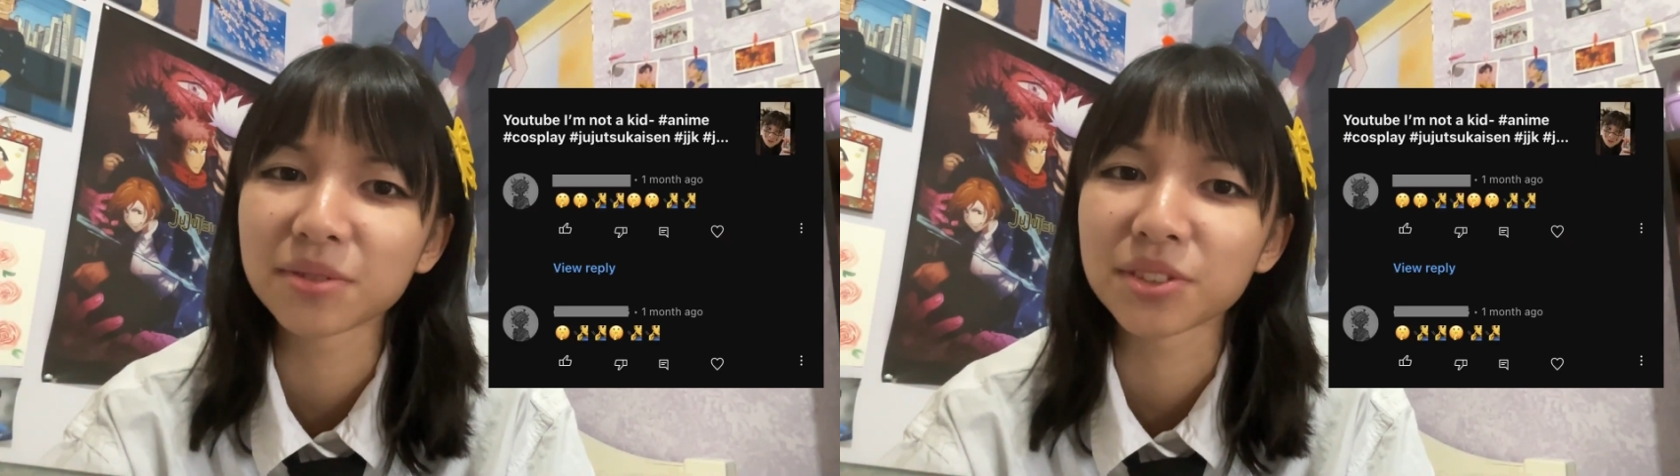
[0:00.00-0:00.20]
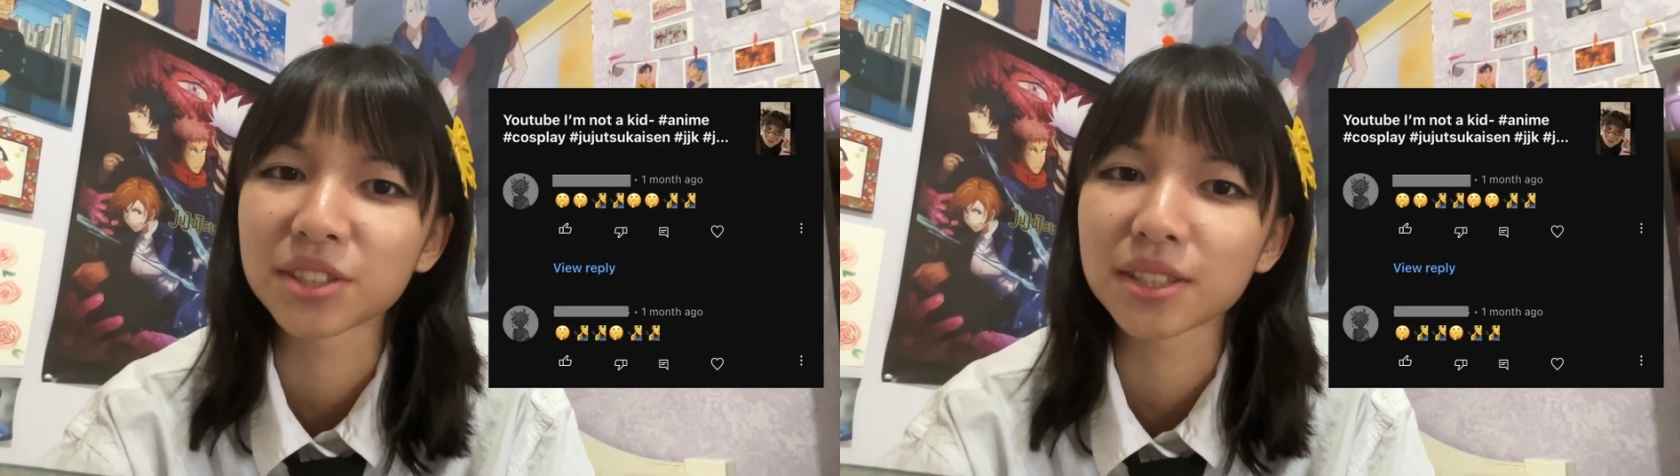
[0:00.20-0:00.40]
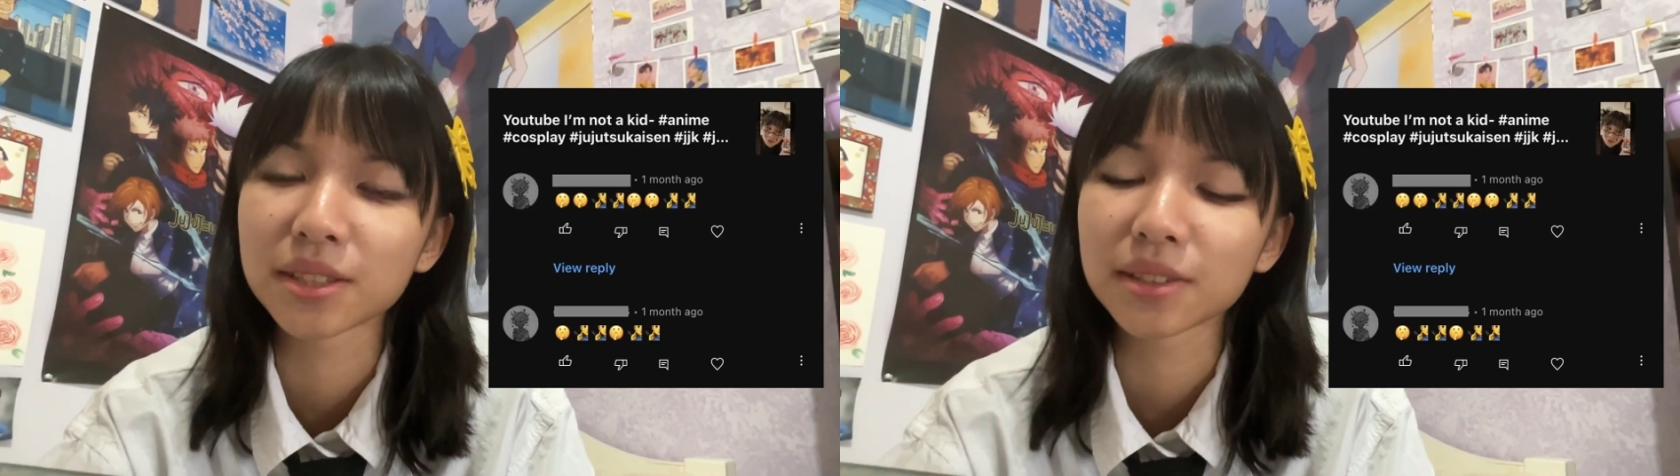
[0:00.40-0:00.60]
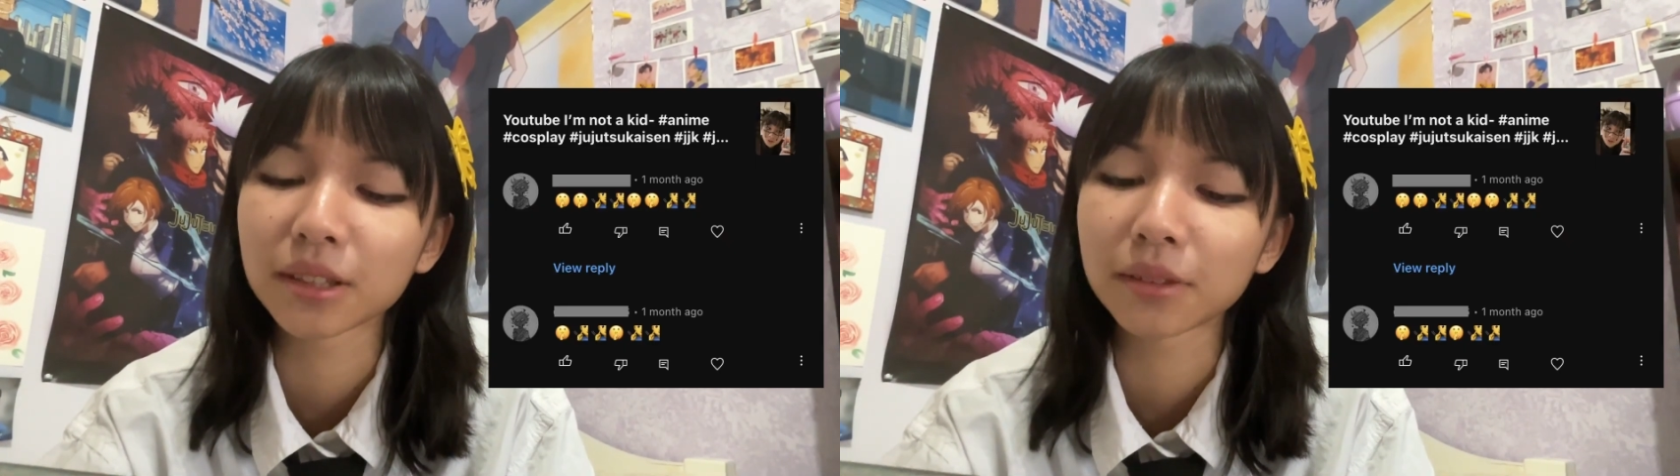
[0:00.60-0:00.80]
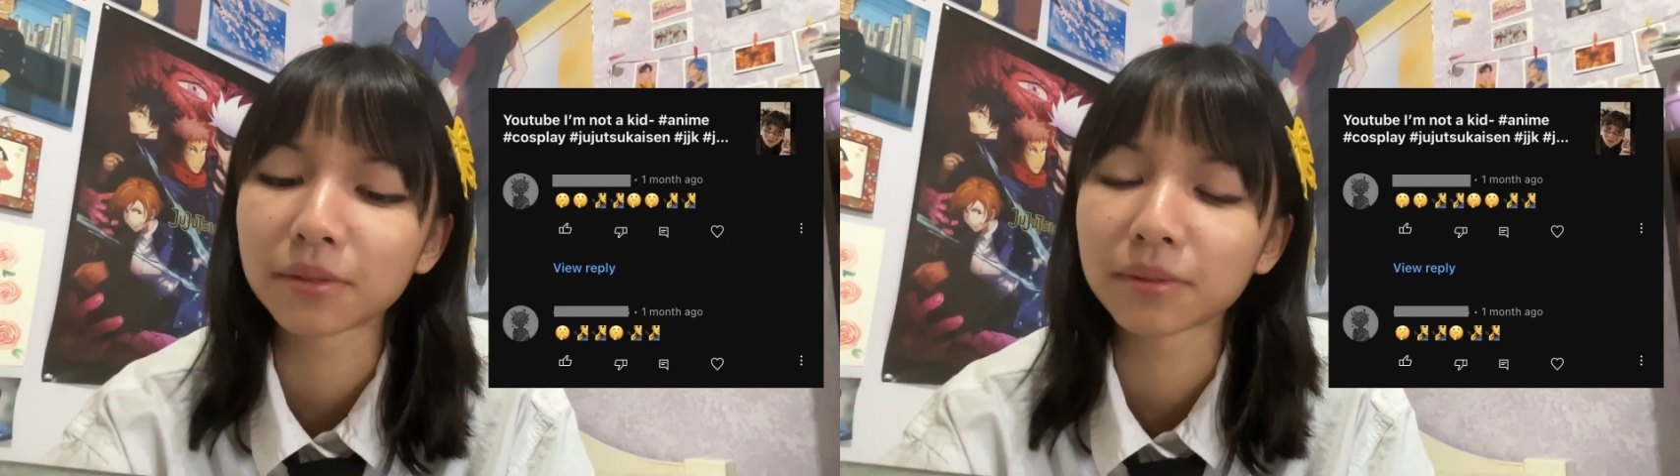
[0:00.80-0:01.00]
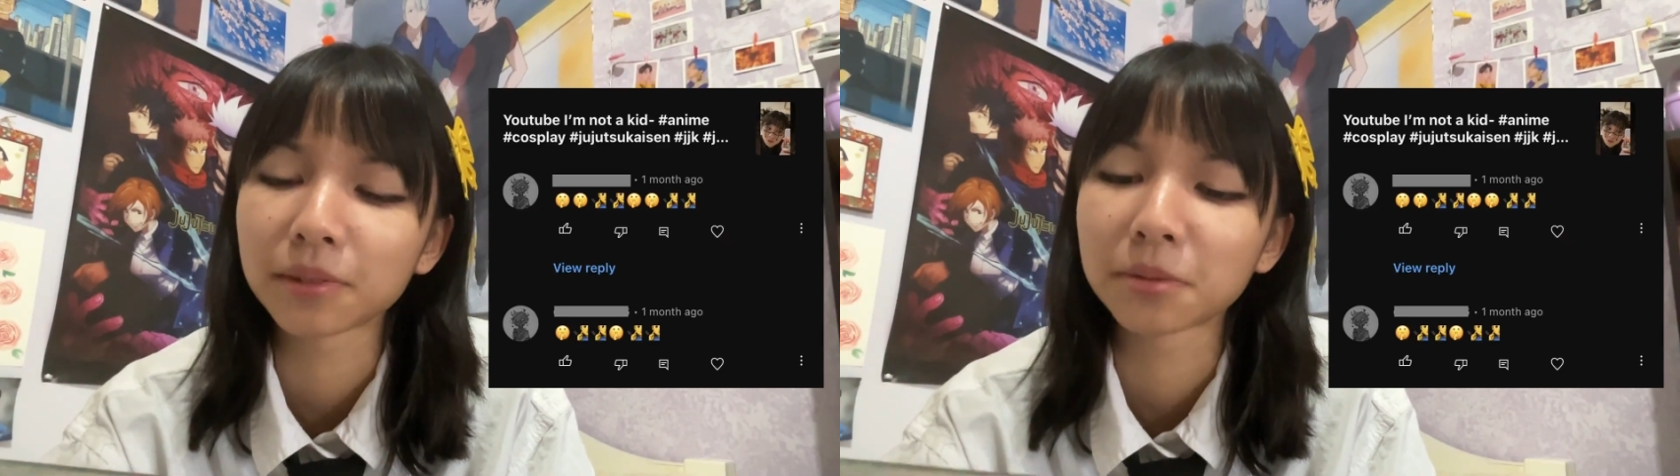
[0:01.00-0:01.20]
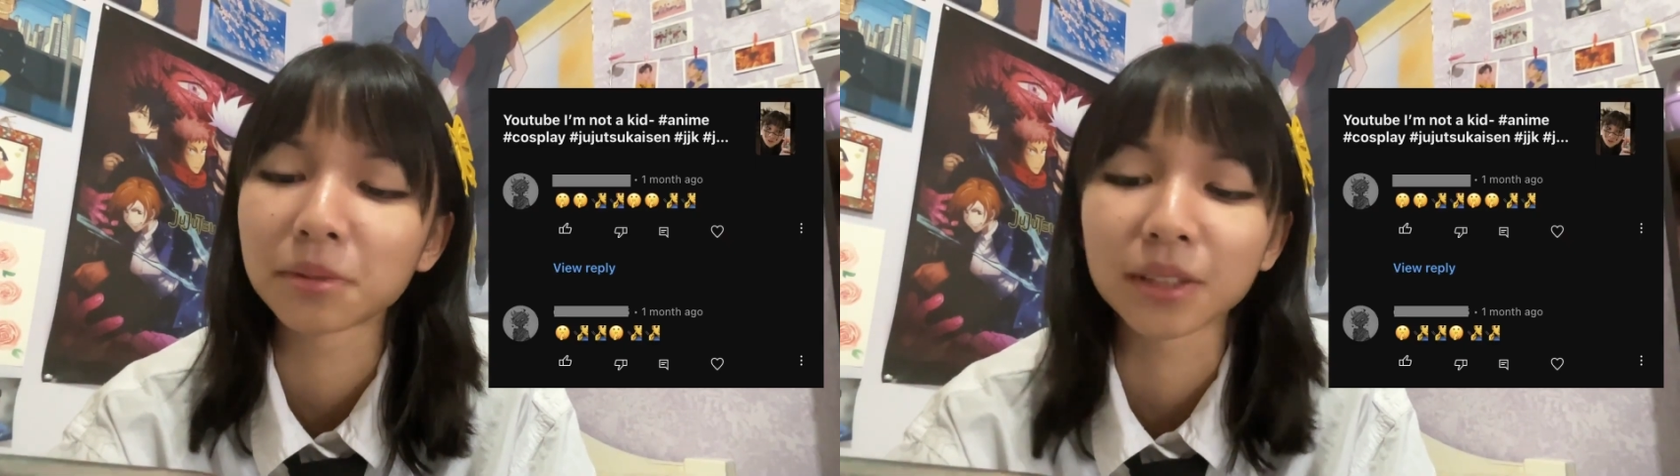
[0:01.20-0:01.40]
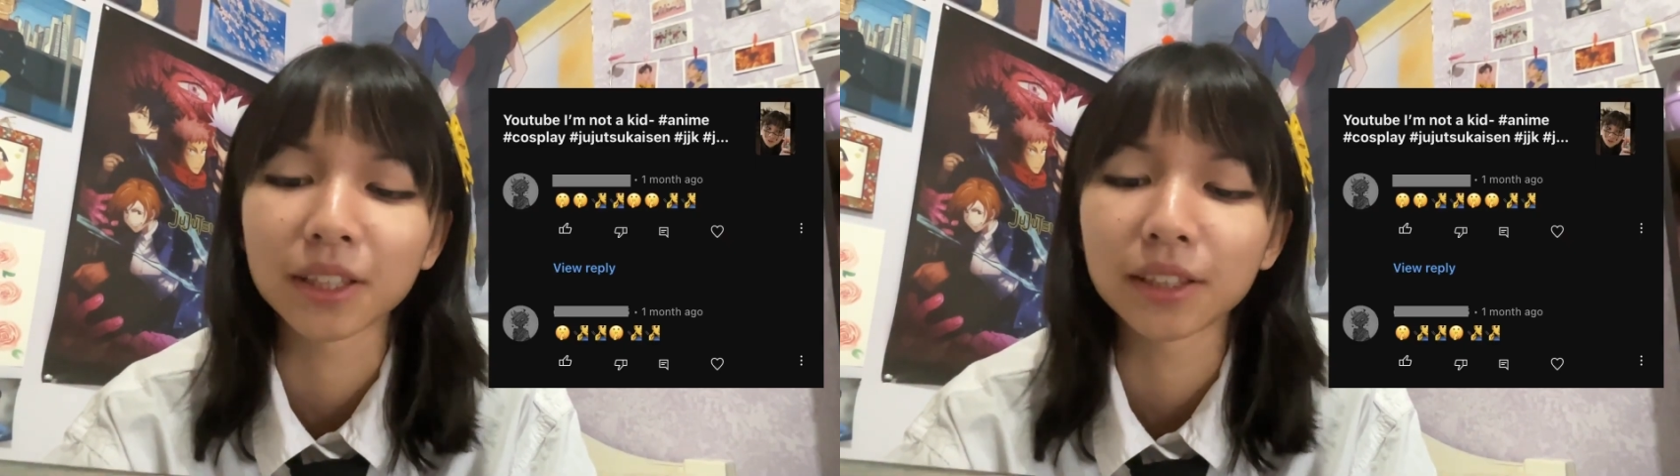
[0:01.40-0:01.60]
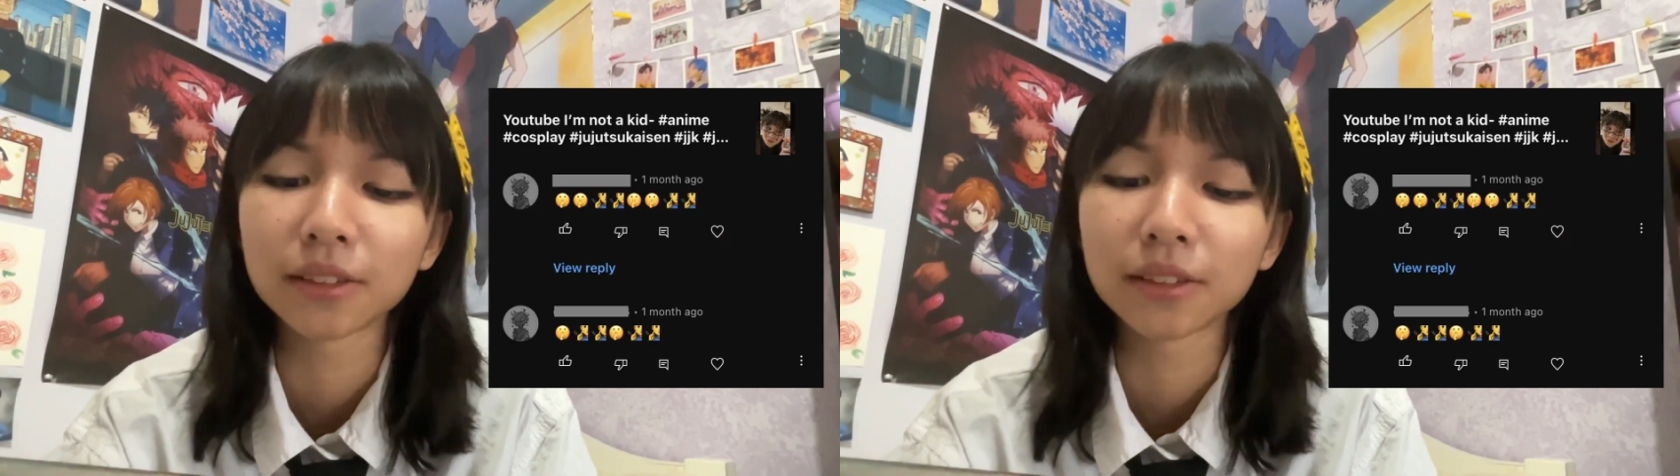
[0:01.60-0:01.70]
which is, oh, okay.